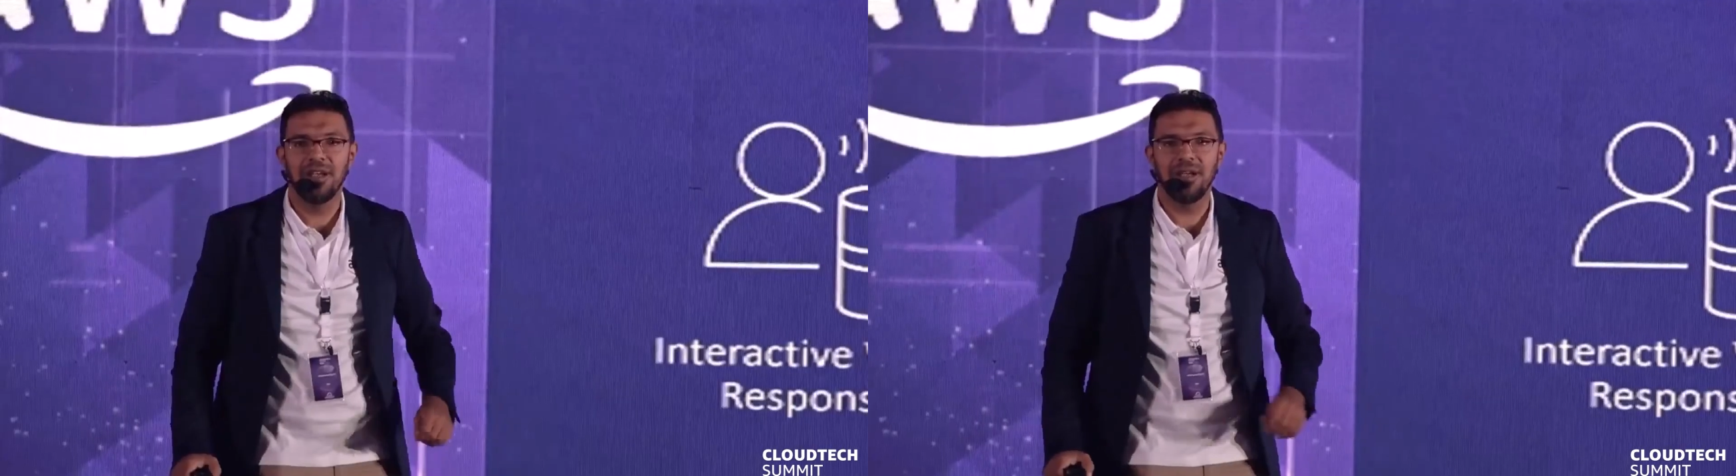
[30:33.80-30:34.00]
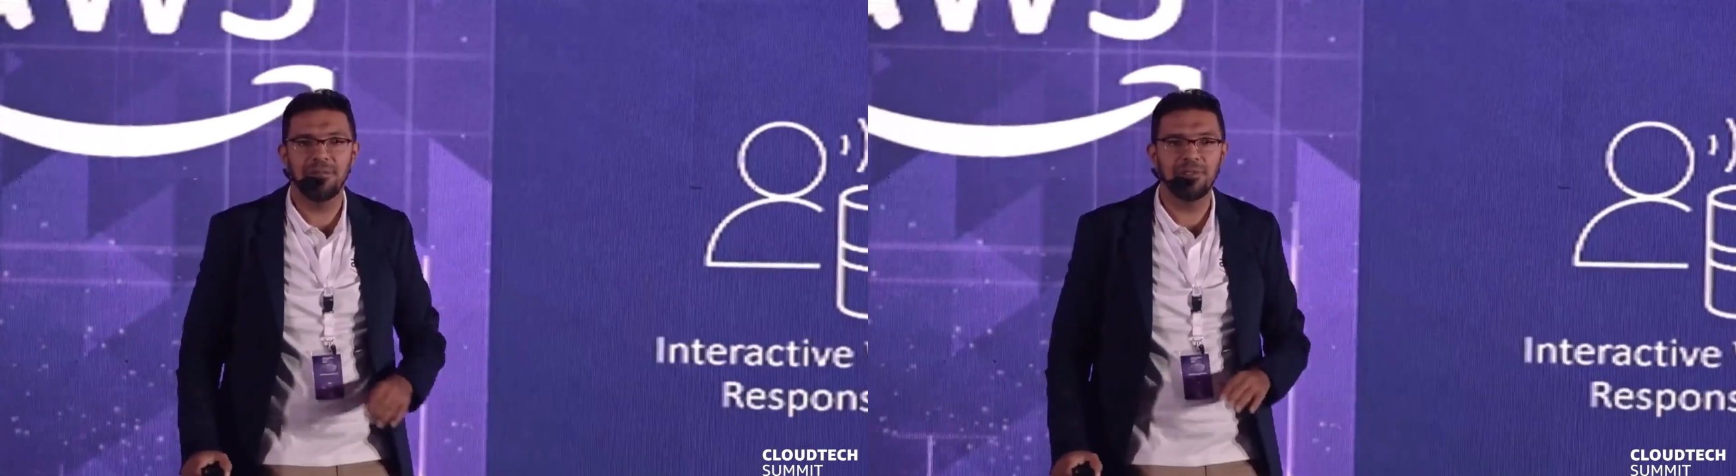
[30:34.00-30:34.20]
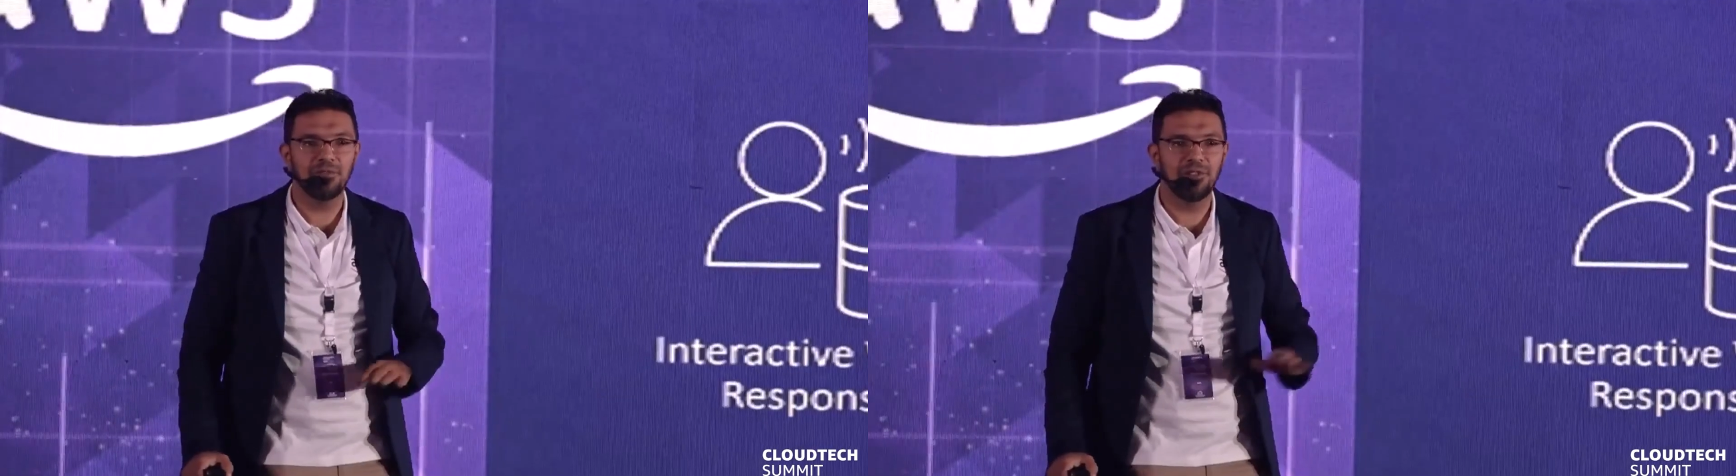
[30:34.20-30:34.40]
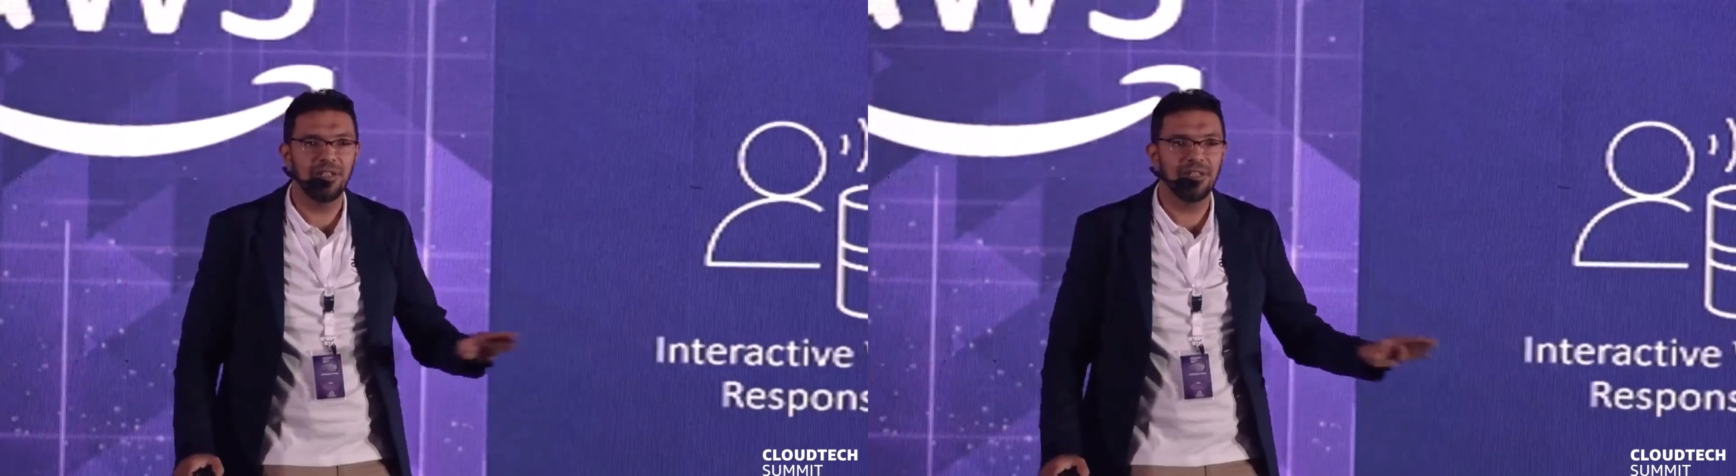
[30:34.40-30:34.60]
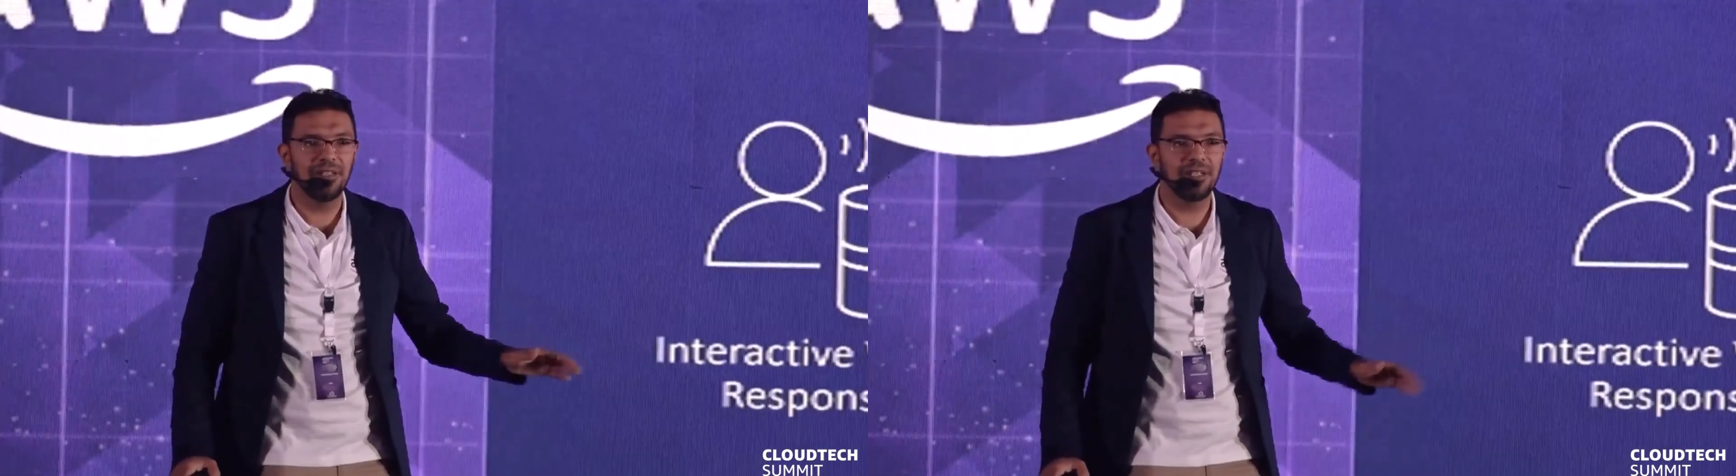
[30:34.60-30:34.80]
happy to
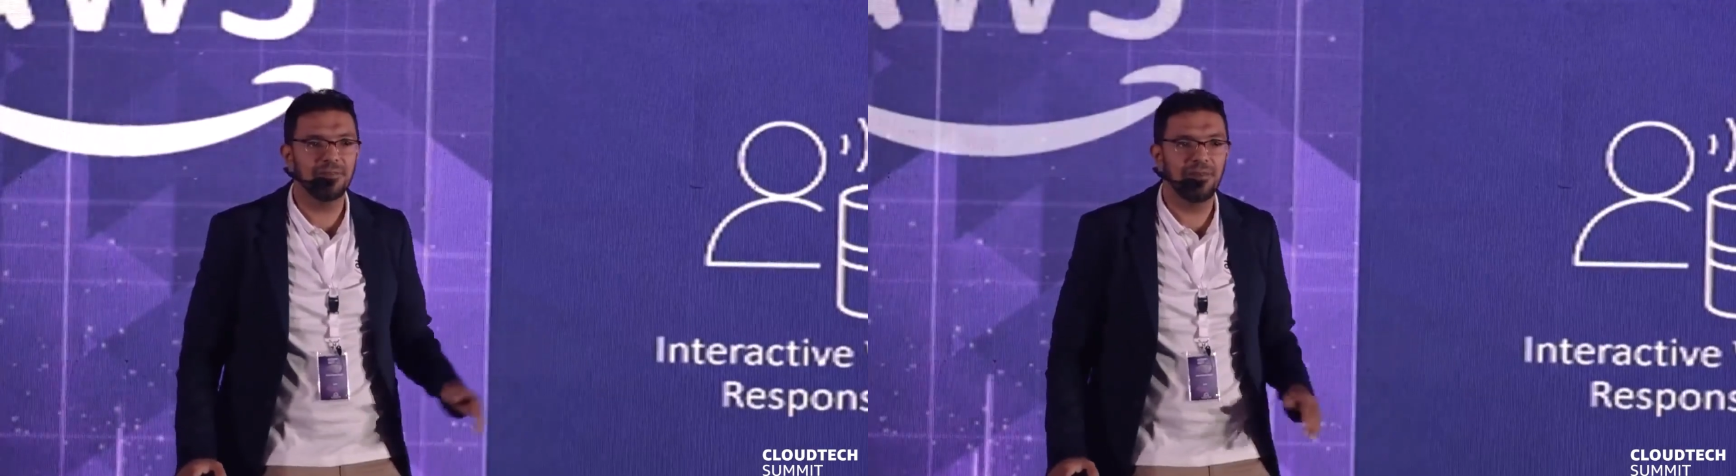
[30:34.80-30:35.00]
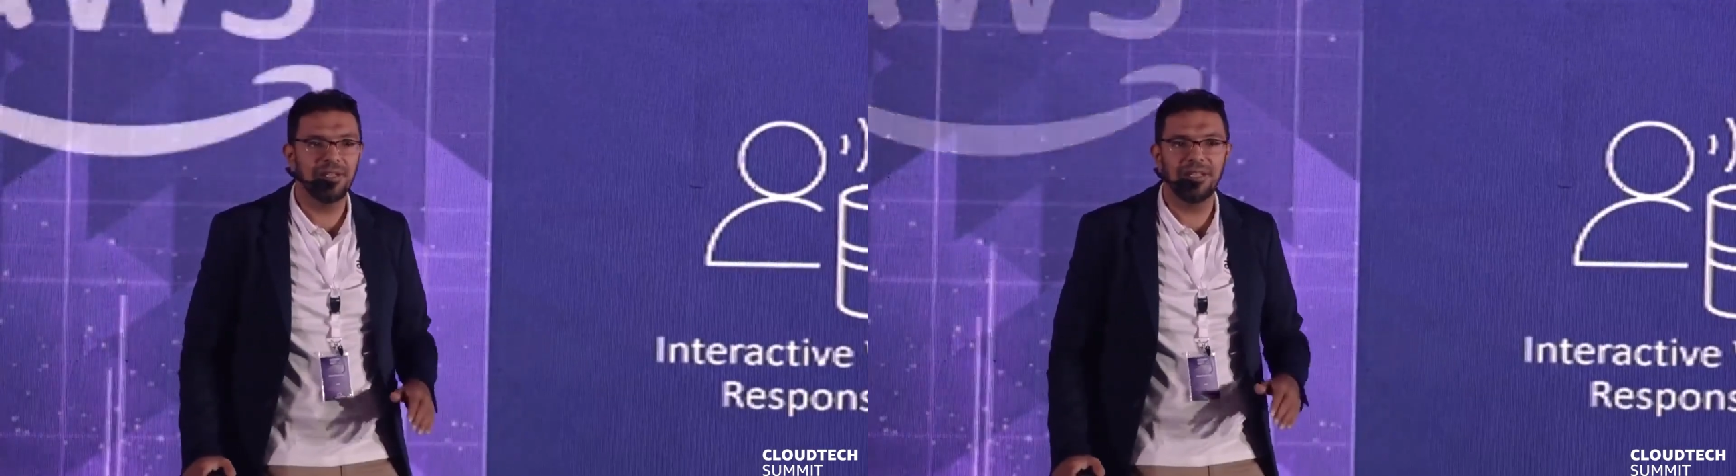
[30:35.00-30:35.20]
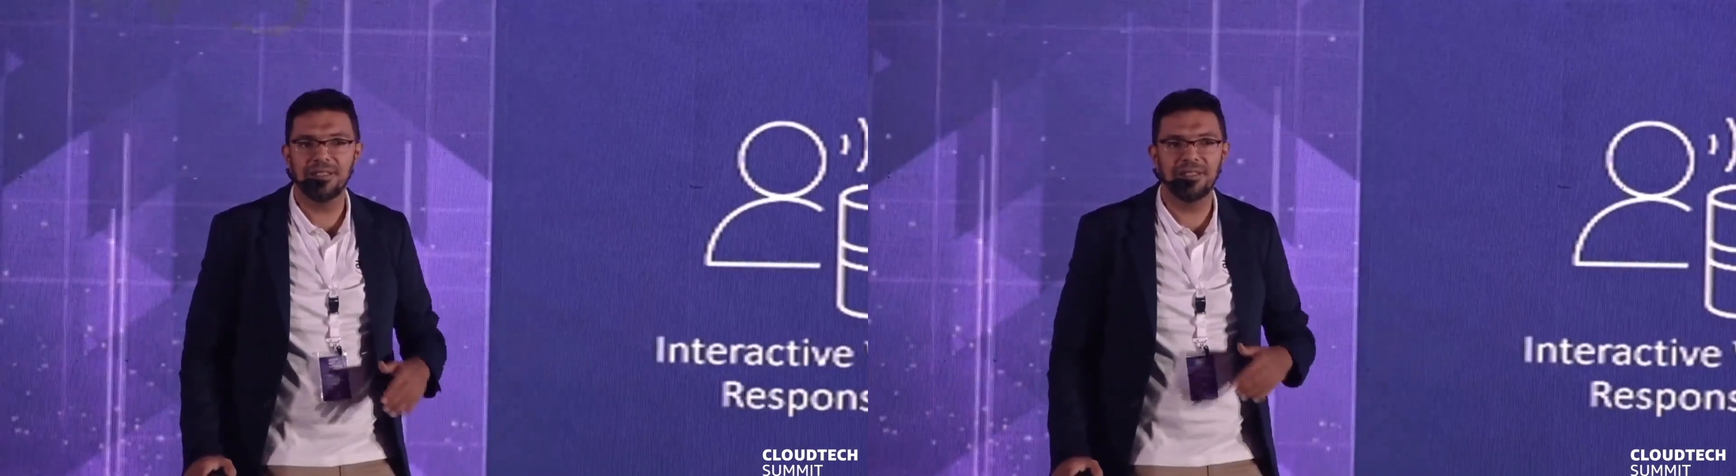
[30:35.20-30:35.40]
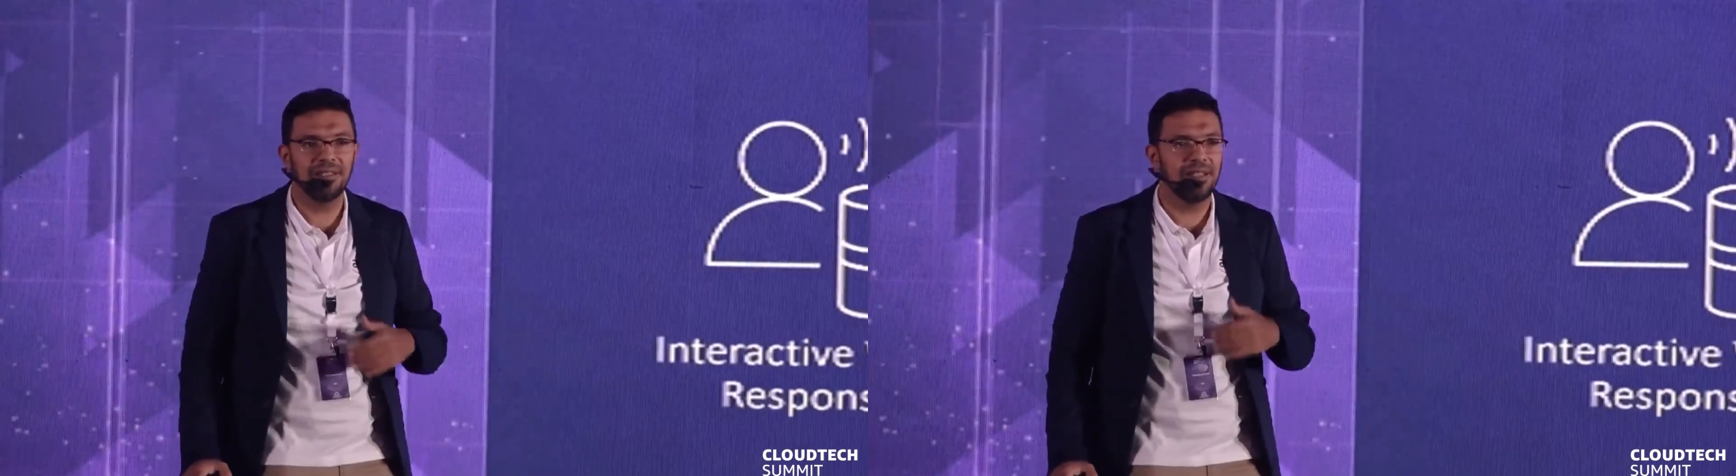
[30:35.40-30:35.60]
share an experience,